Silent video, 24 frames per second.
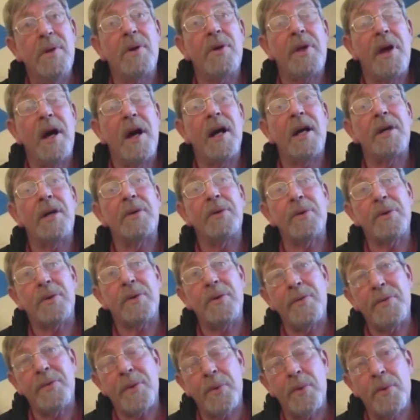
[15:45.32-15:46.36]
With all that in our
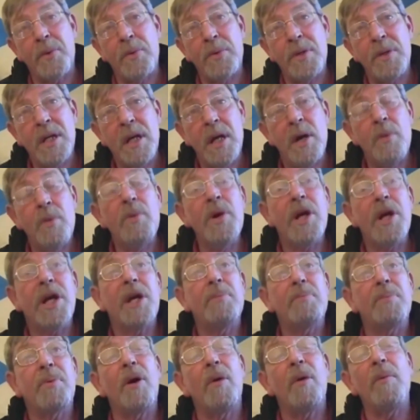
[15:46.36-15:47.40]
control. We
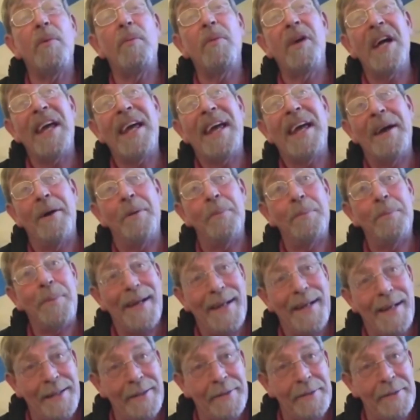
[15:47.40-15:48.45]
could probably help
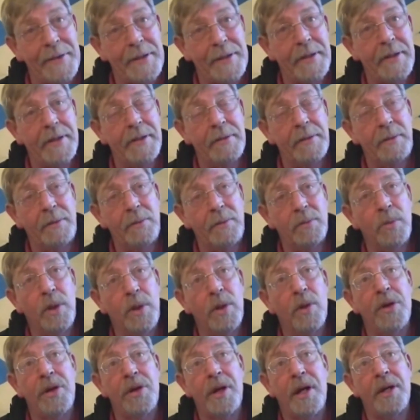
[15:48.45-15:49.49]
England
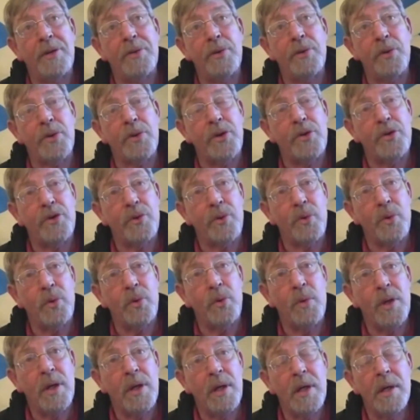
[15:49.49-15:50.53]
with all that in our
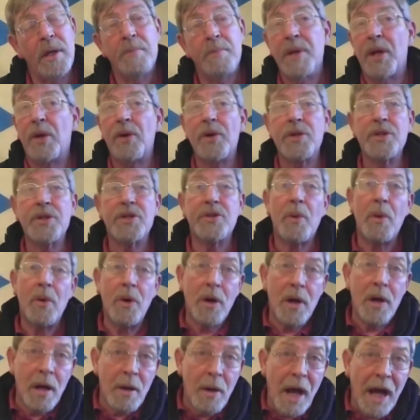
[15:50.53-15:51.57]
control. Because
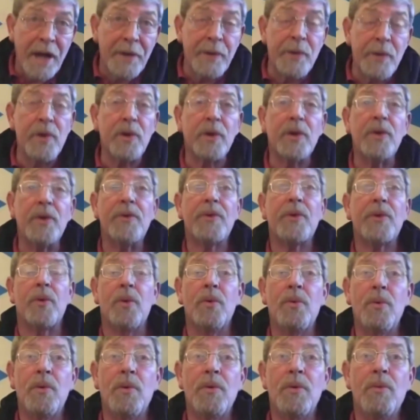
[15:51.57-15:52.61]
in our
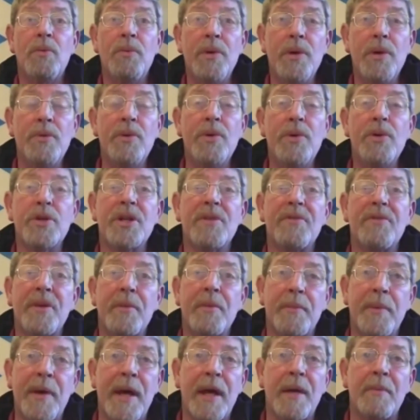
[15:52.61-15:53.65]
control, we'll use it
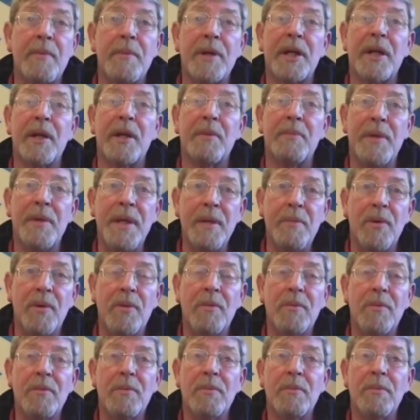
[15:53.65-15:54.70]
for the betterment of the people.
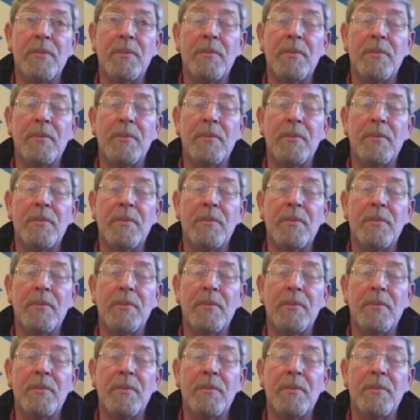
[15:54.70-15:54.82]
